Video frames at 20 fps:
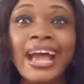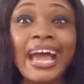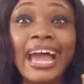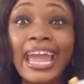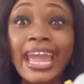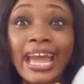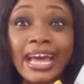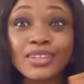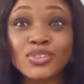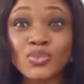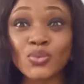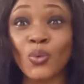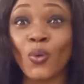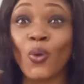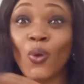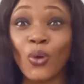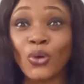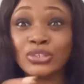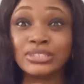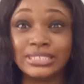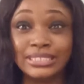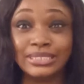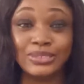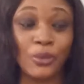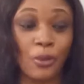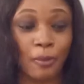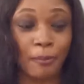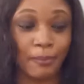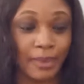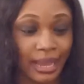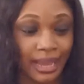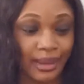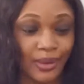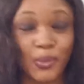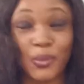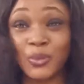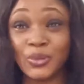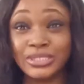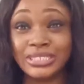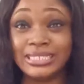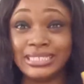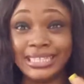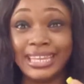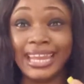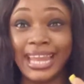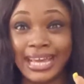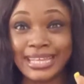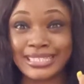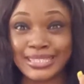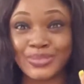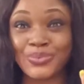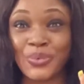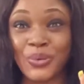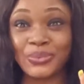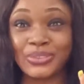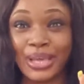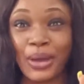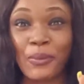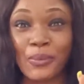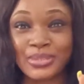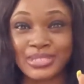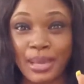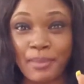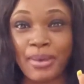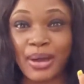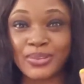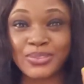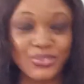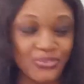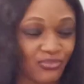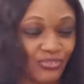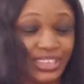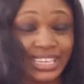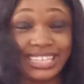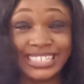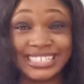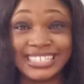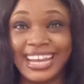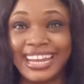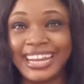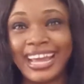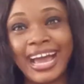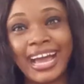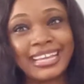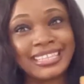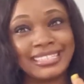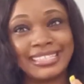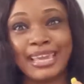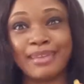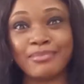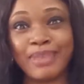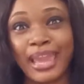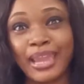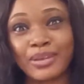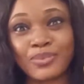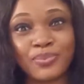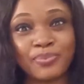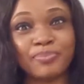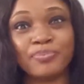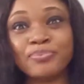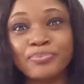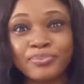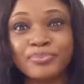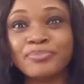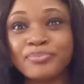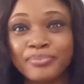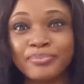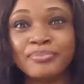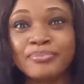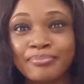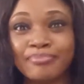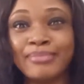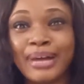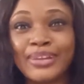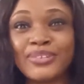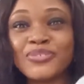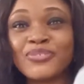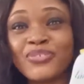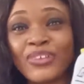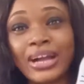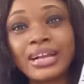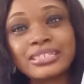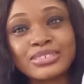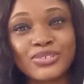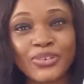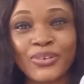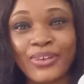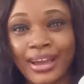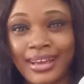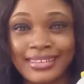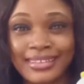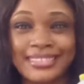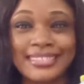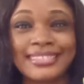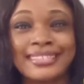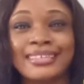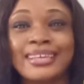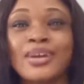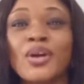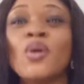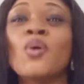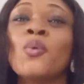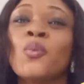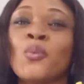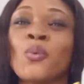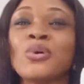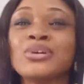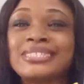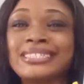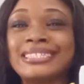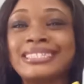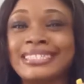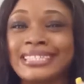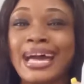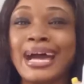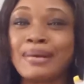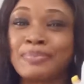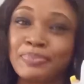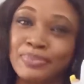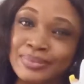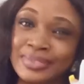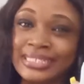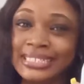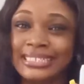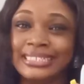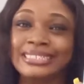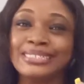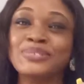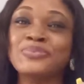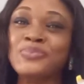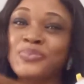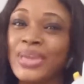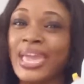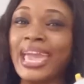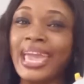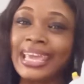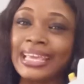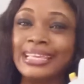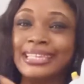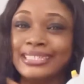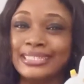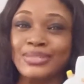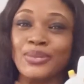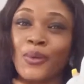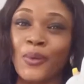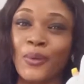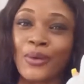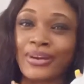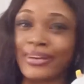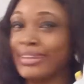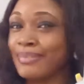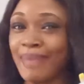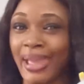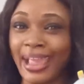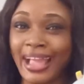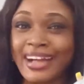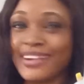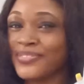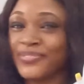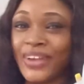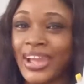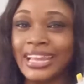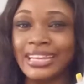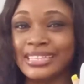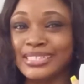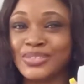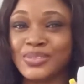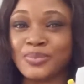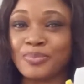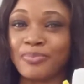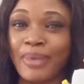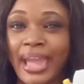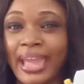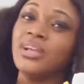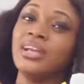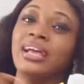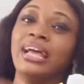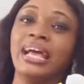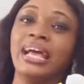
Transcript: I had to call the number on the last one that was about to finish and ask them, like, manufacturers, what is happening? Where is your cream? I can't find it to buy.